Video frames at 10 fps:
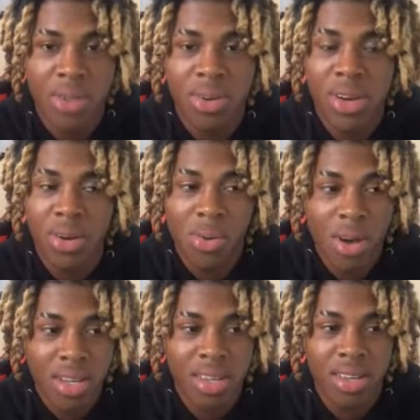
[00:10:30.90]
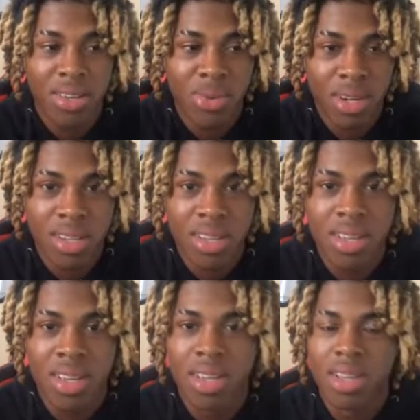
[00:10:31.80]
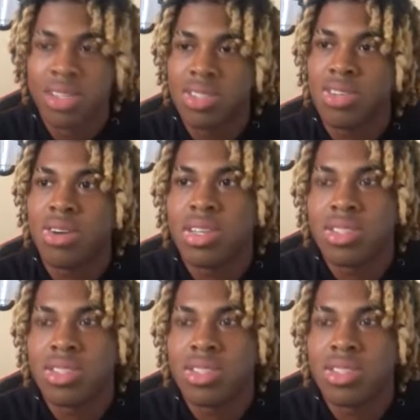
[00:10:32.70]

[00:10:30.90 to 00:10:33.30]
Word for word: to learn how to walk again correctly. So you know, I